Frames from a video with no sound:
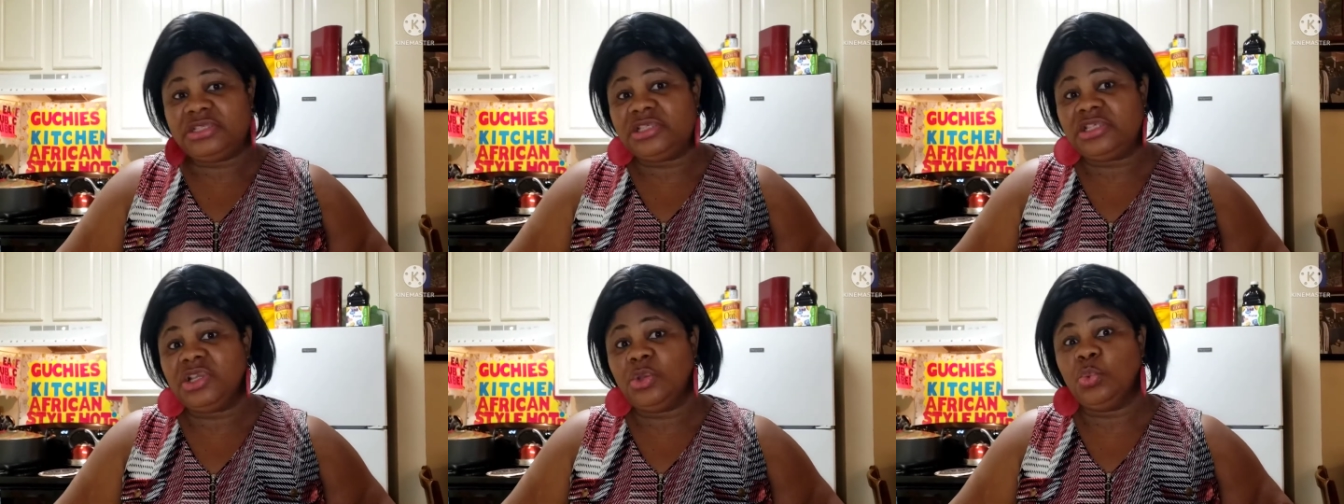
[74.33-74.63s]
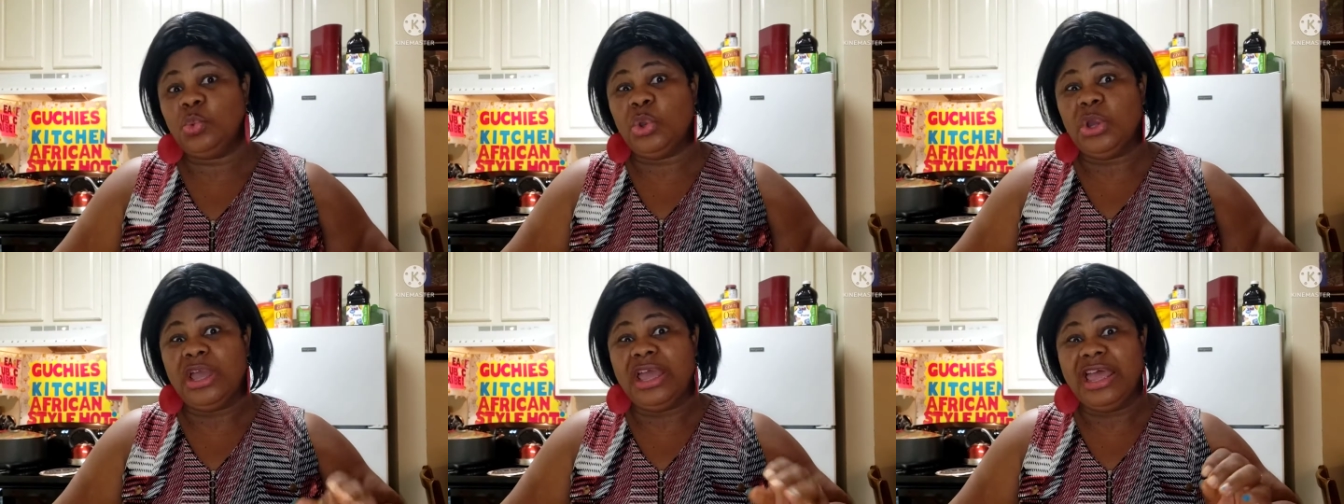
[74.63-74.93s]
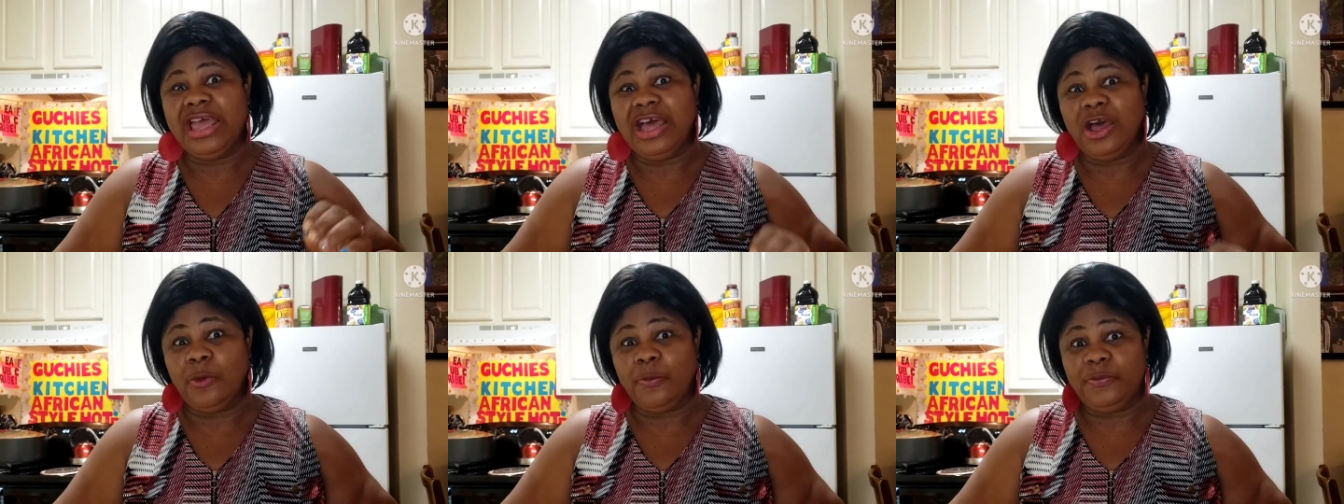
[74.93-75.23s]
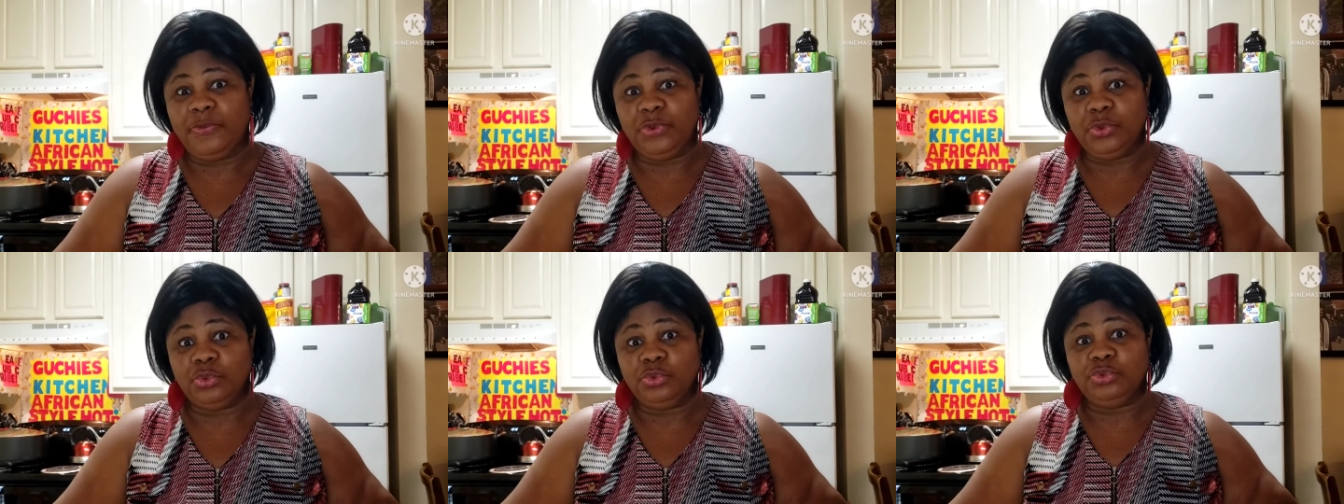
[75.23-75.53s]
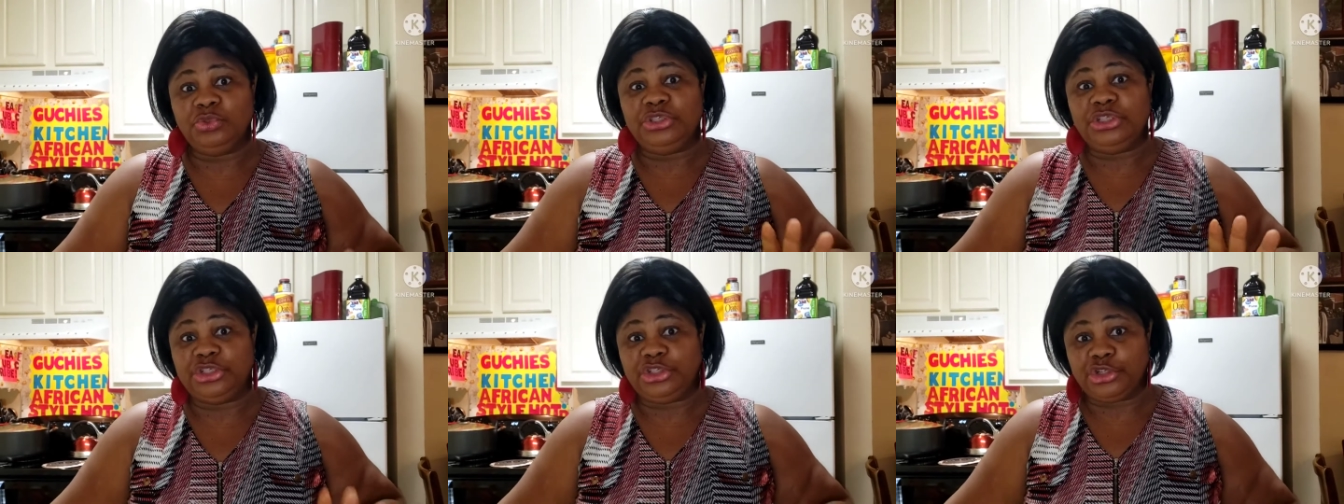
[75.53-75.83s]
thing will help you
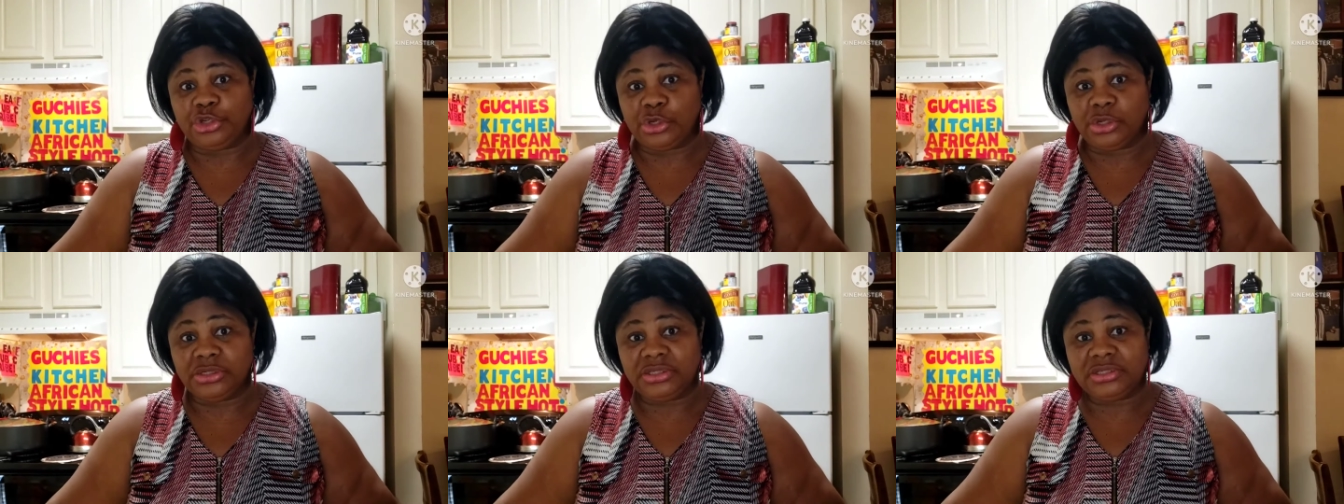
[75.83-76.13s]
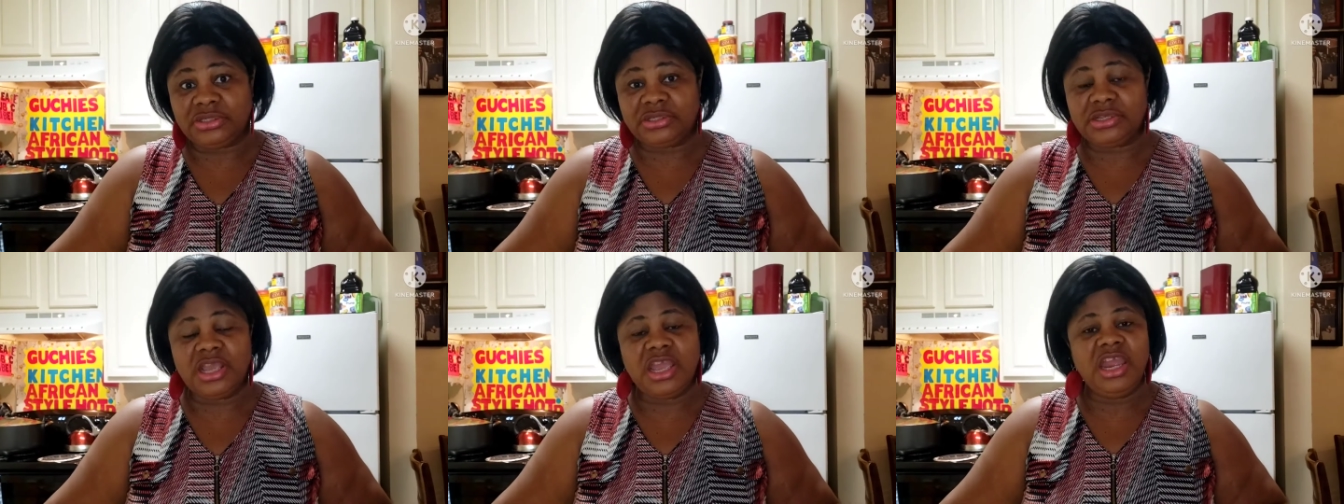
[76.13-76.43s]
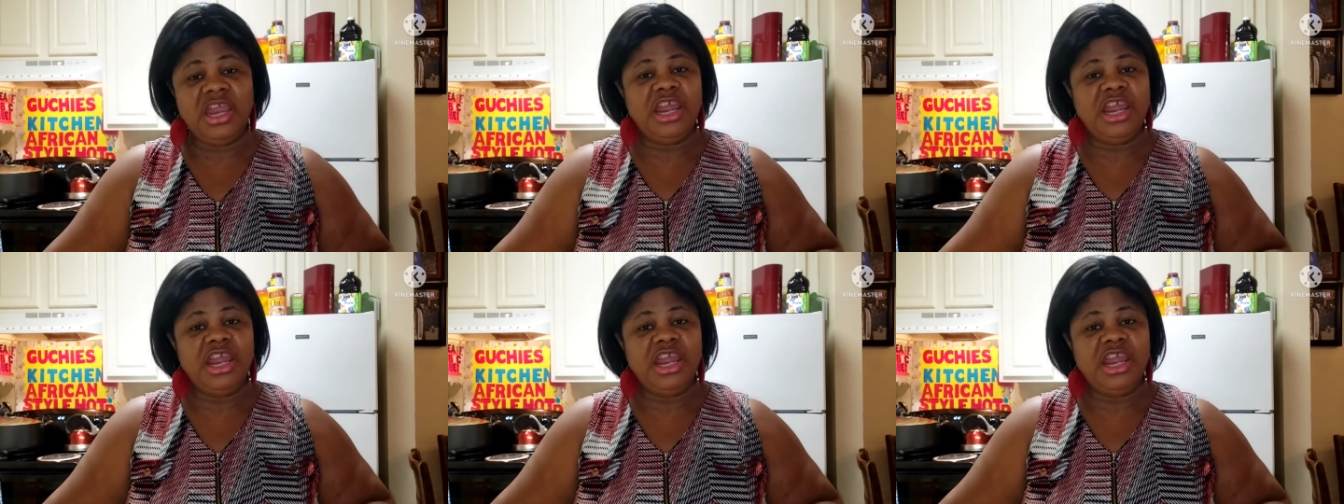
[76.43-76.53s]
detox,